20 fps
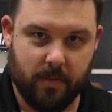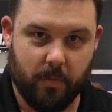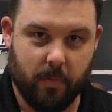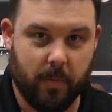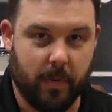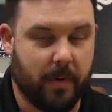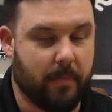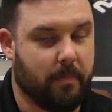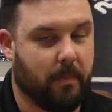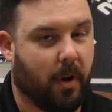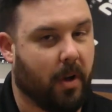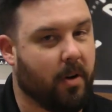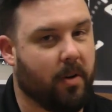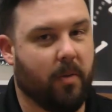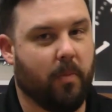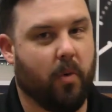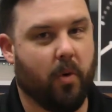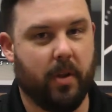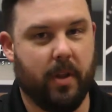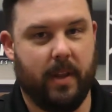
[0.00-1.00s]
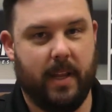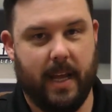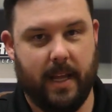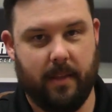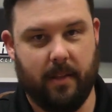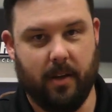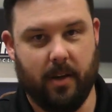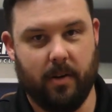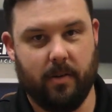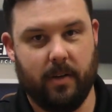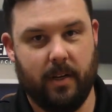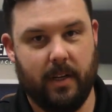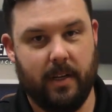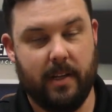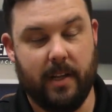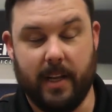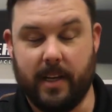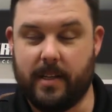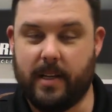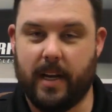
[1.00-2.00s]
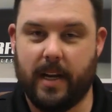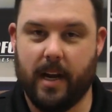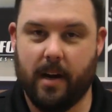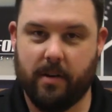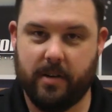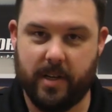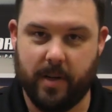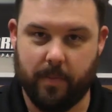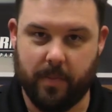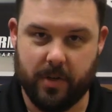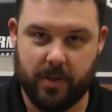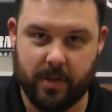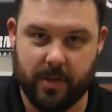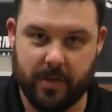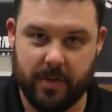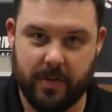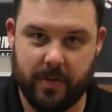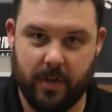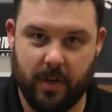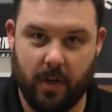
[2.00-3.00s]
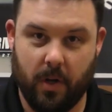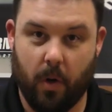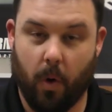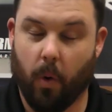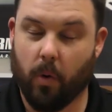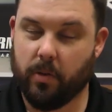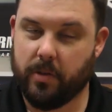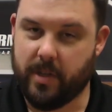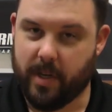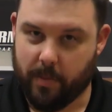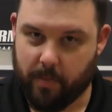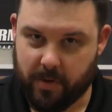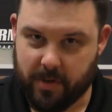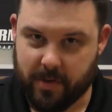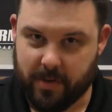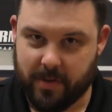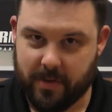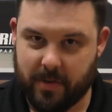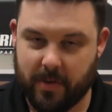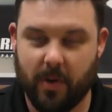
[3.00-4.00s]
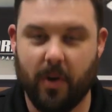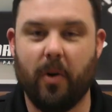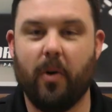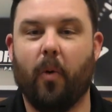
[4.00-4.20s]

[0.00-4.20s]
We monitor more than that though, intake air temperatures, oil temperatures.